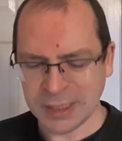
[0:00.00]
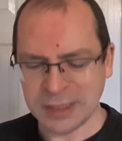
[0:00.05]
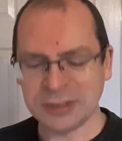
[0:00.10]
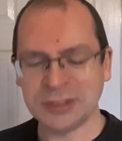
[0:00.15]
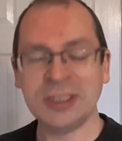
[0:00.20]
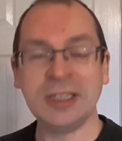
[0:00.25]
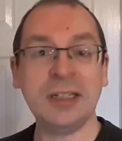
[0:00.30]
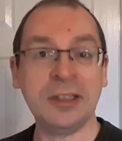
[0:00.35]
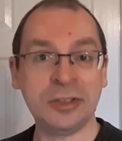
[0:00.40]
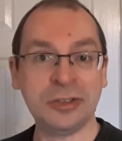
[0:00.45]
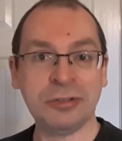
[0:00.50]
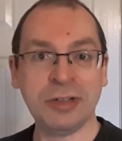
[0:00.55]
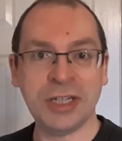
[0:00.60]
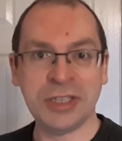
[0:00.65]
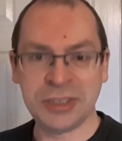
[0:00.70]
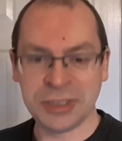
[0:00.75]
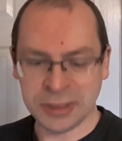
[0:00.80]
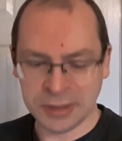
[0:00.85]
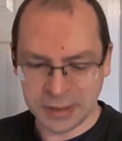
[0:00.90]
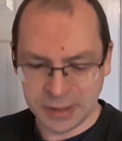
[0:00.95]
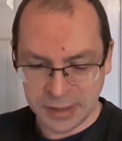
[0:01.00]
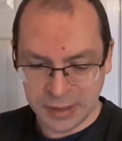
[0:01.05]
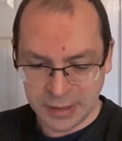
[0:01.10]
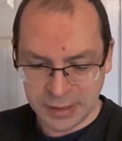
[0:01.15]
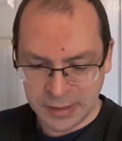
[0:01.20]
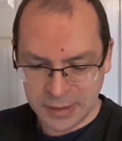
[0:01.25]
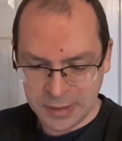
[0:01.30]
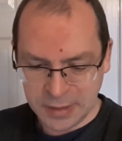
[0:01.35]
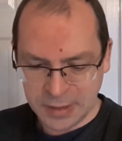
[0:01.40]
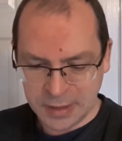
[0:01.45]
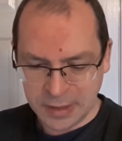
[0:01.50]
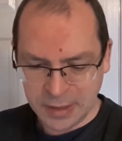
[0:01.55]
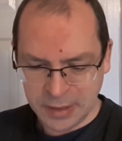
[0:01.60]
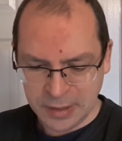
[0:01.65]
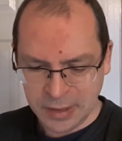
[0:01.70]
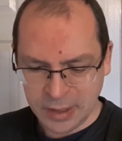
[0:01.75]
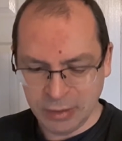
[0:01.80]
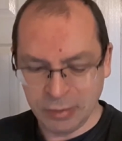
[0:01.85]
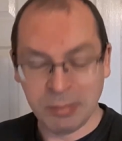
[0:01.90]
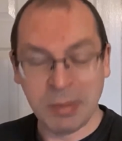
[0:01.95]
As an illustration,
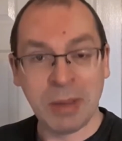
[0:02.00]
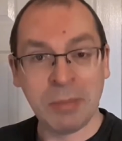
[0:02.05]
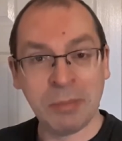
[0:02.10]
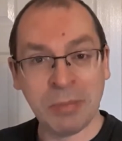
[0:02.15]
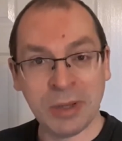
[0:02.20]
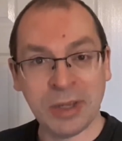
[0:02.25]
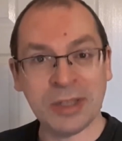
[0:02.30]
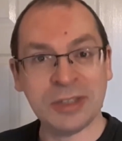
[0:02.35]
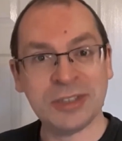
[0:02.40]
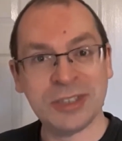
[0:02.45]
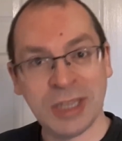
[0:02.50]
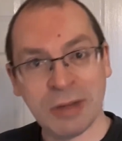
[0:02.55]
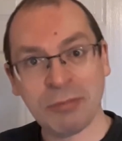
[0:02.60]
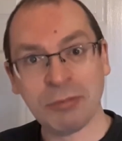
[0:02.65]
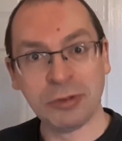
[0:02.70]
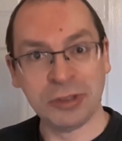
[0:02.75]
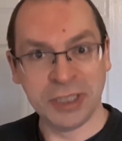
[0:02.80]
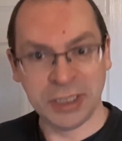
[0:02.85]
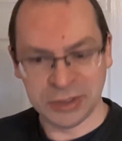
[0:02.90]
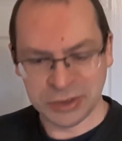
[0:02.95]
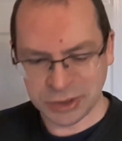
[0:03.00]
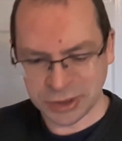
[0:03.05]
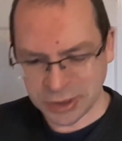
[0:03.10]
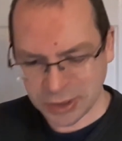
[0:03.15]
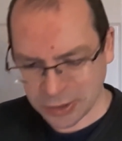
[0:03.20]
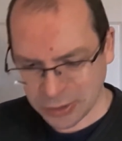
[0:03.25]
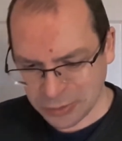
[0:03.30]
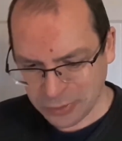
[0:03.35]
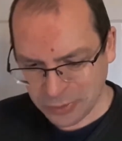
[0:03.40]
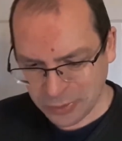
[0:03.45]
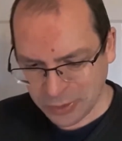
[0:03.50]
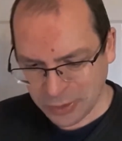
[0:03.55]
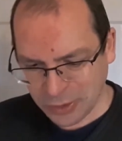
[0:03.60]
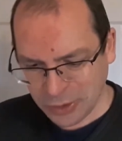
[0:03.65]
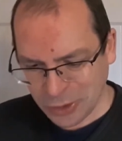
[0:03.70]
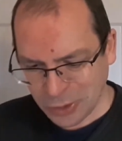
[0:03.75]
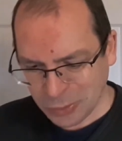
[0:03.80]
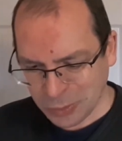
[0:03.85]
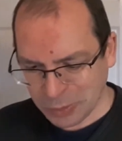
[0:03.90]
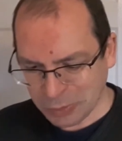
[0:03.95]
I remember several years ago,
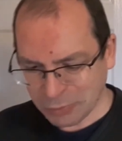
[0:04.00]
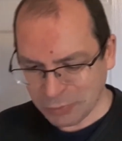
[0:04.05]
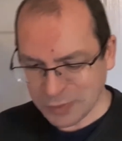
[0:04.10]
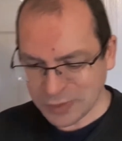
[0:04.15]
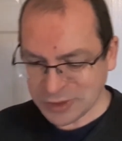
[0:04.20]
we were